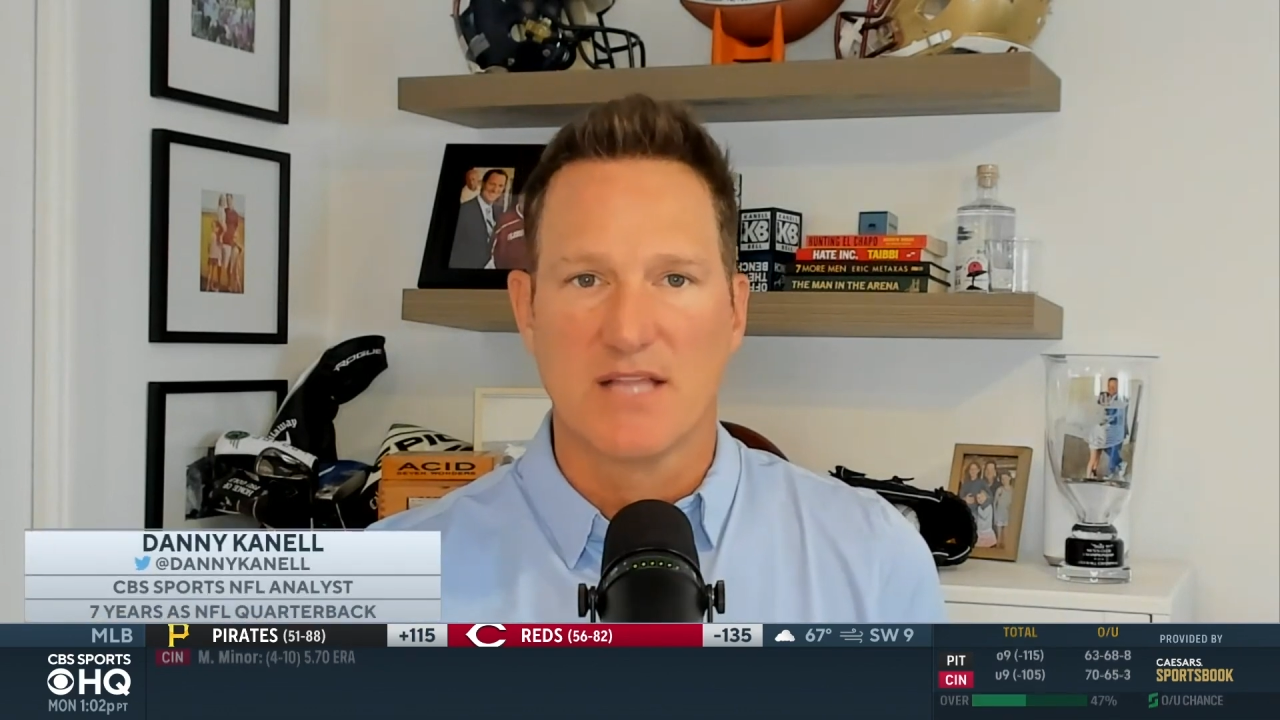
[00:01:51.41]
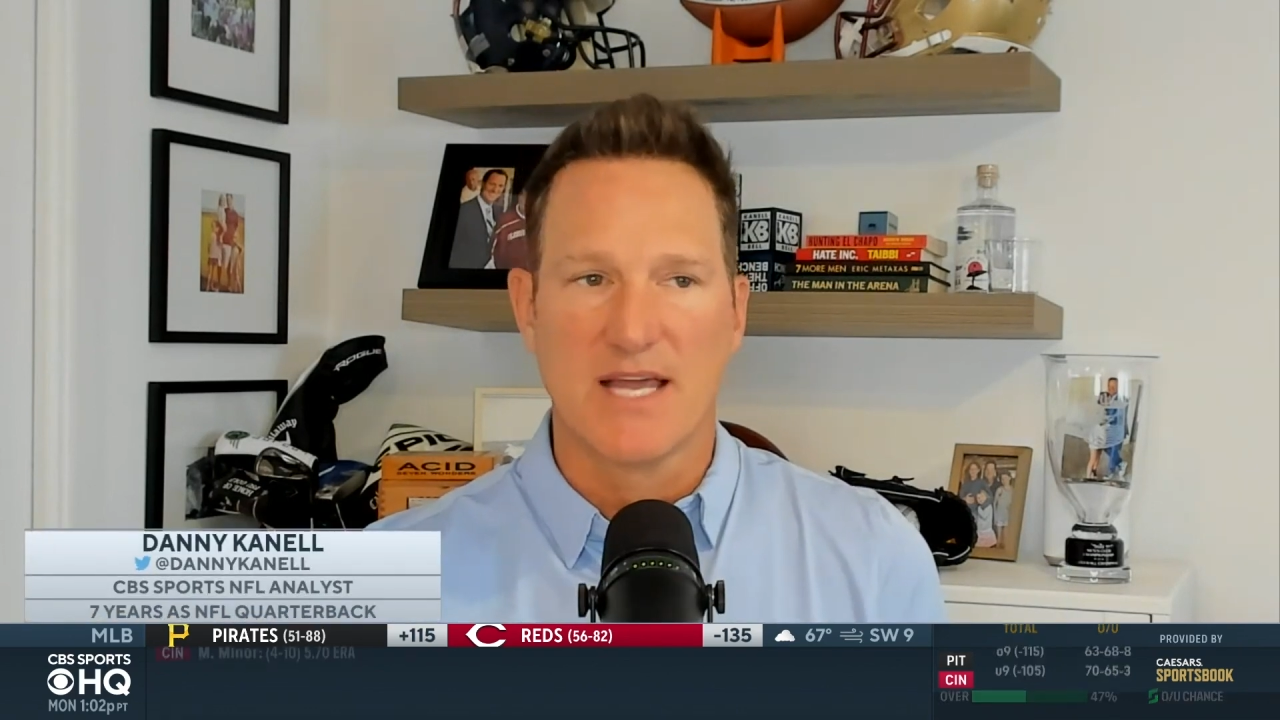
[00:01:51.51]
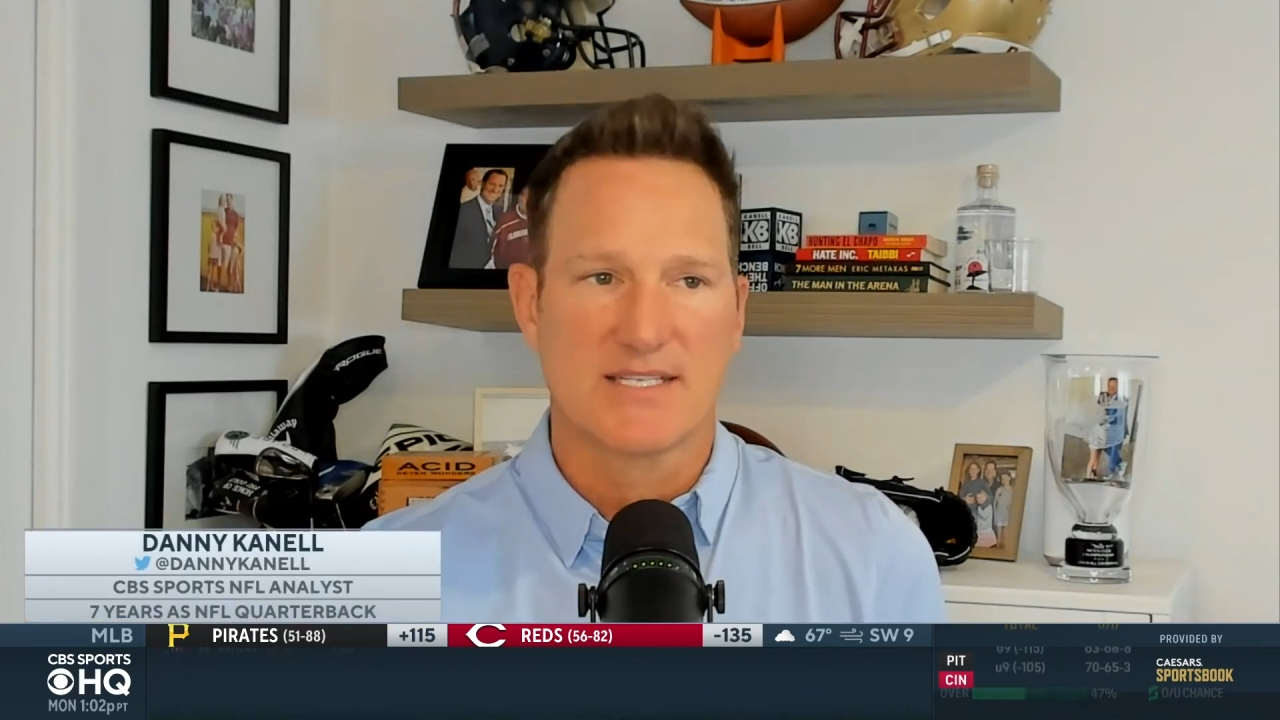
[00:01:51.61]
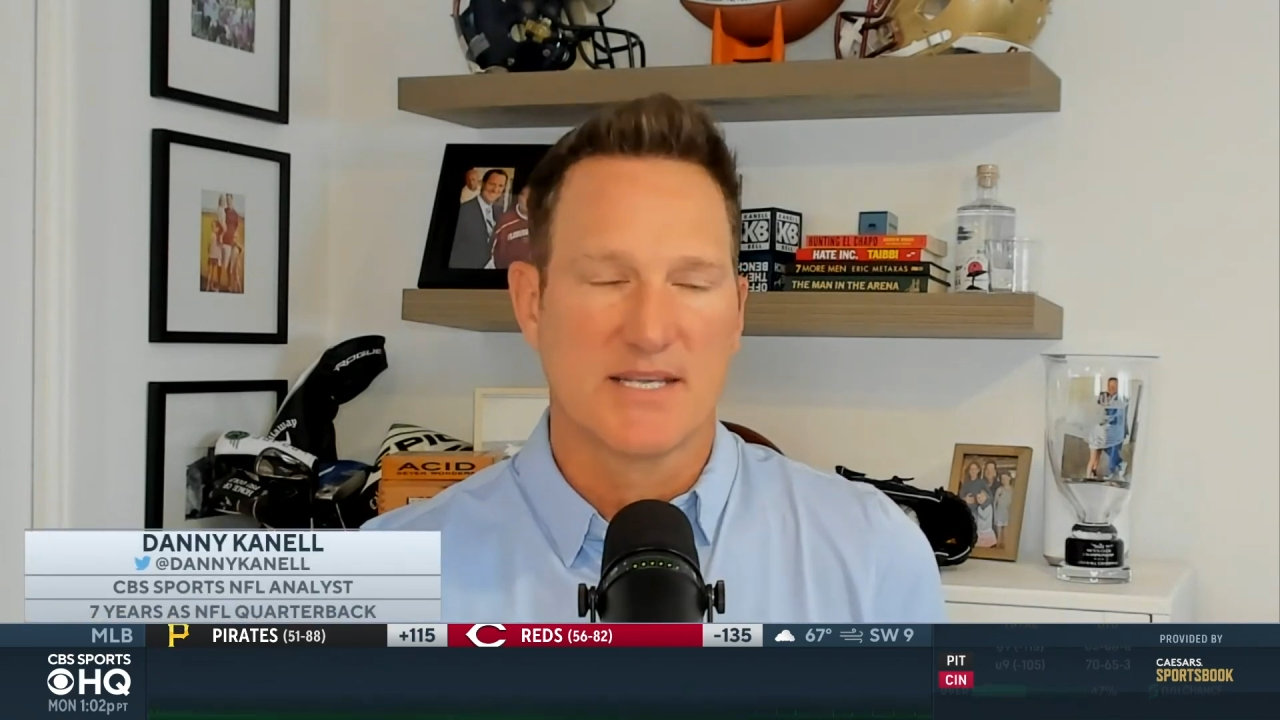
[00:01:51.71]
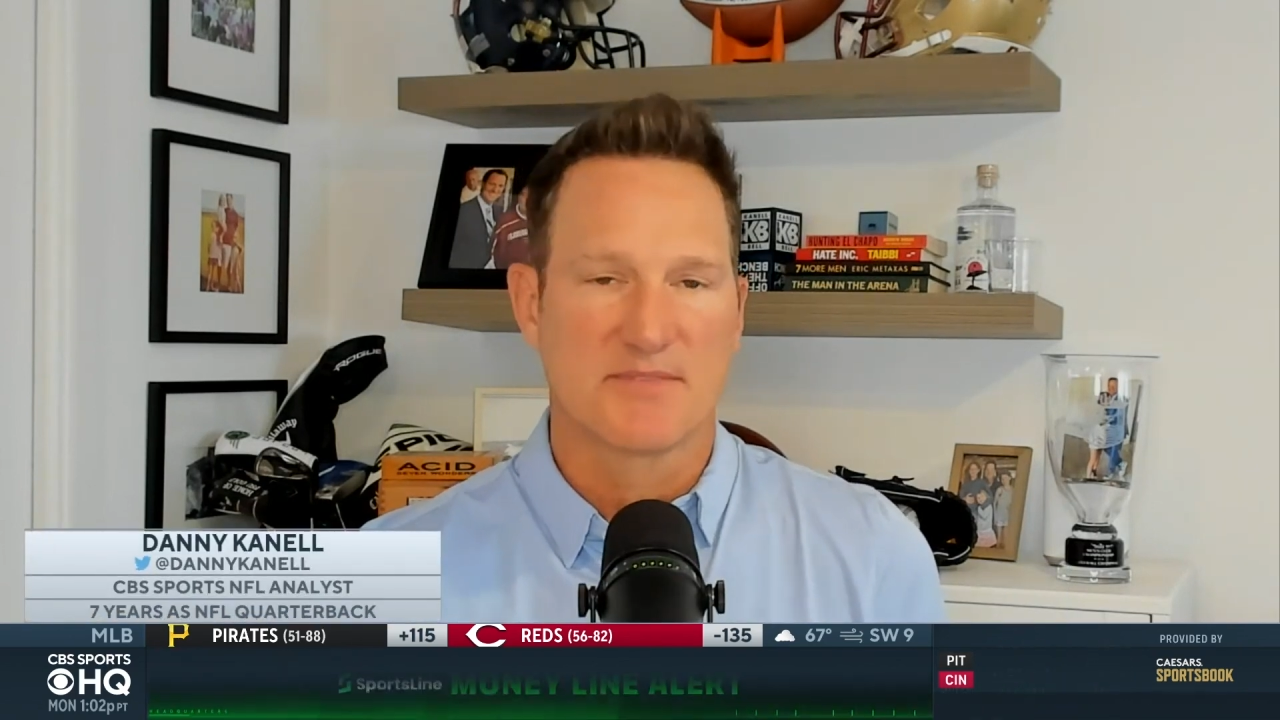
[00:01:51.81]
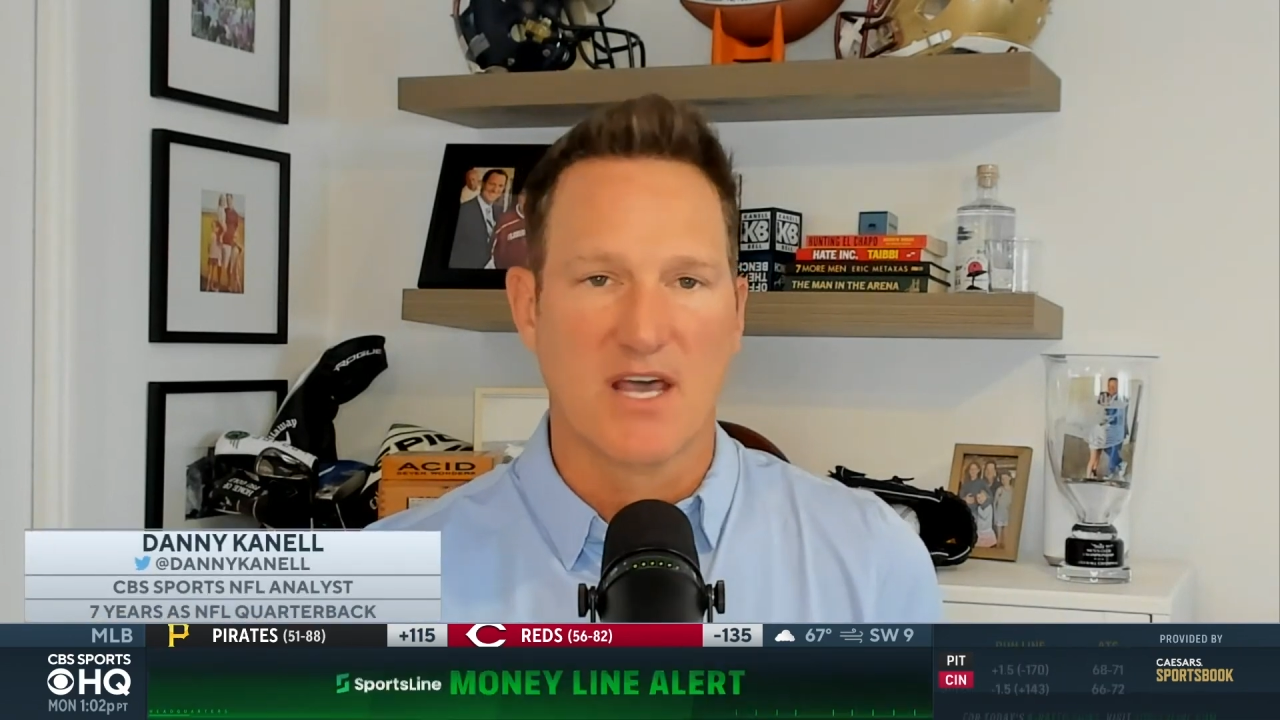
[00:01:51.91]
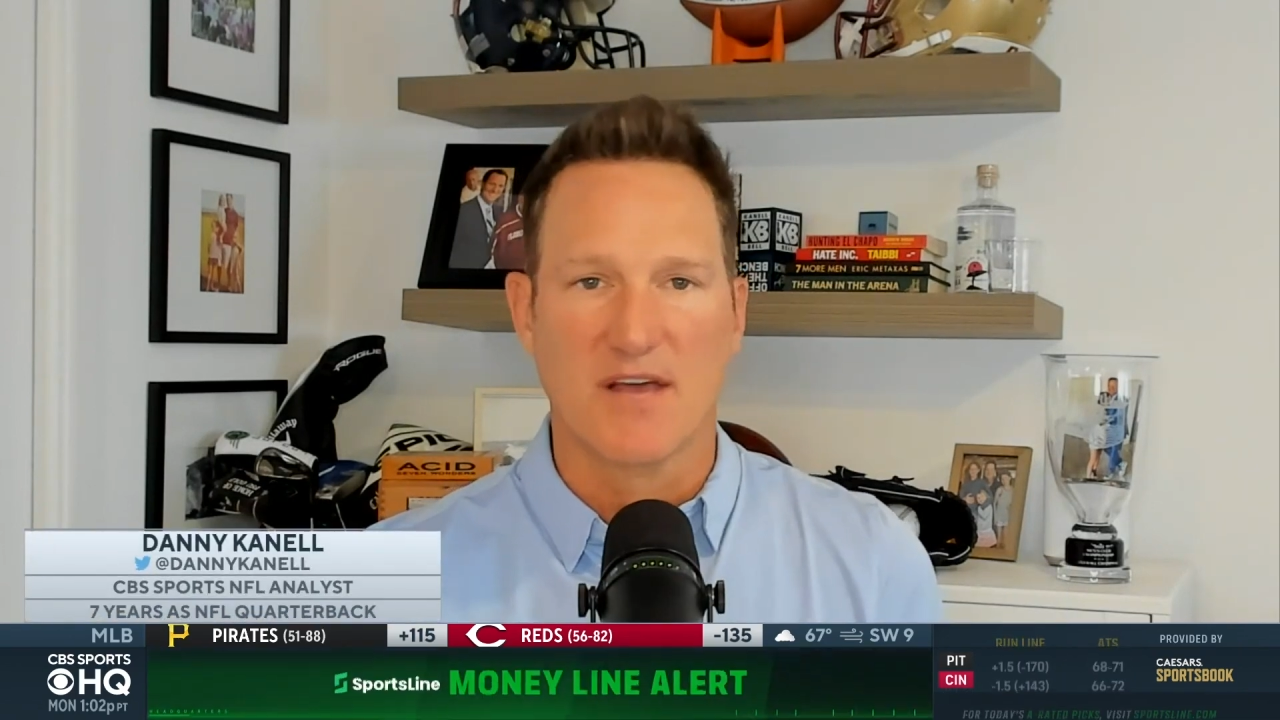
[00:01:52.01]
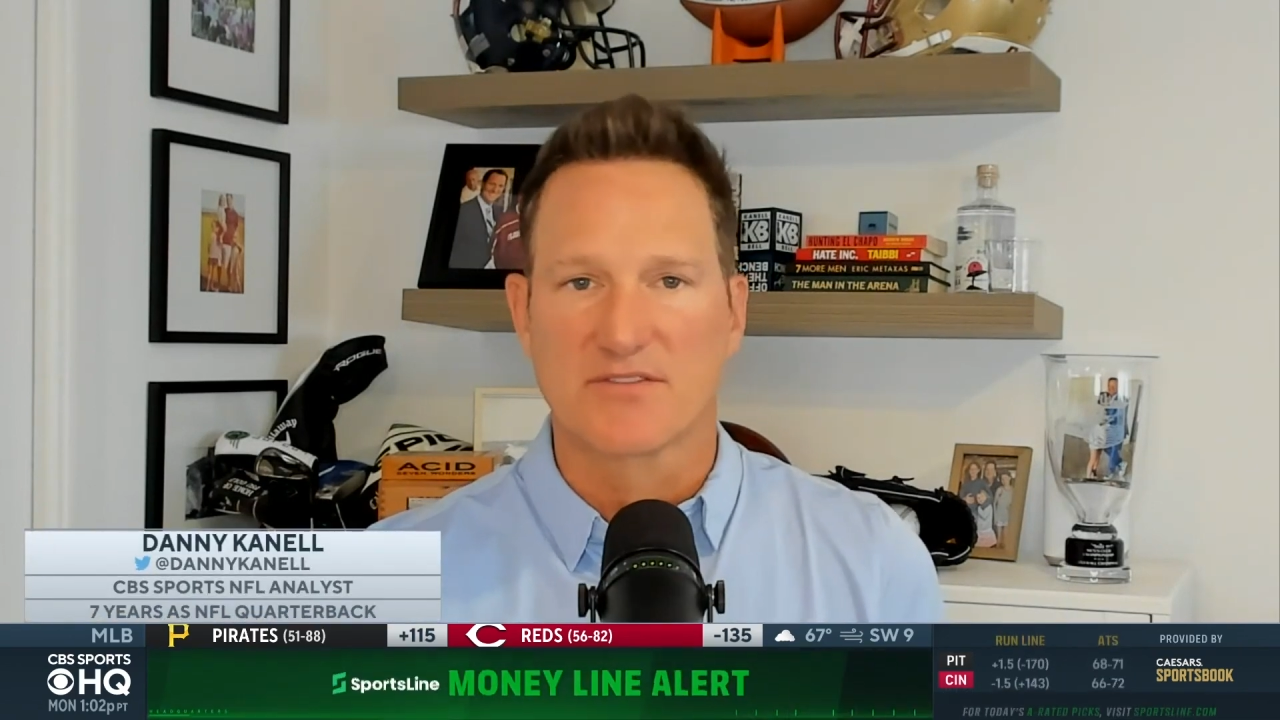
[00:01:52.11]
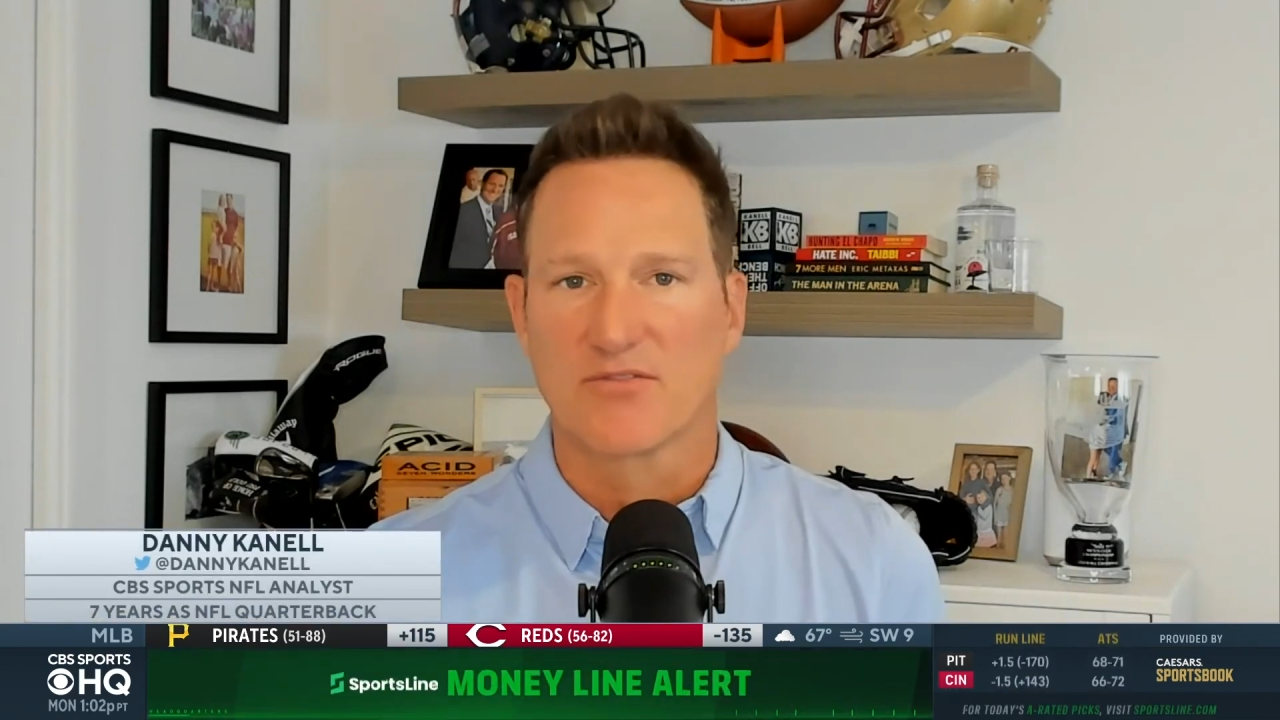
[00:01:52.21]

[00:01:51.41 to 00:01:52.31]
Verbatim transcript: a lot of teams got off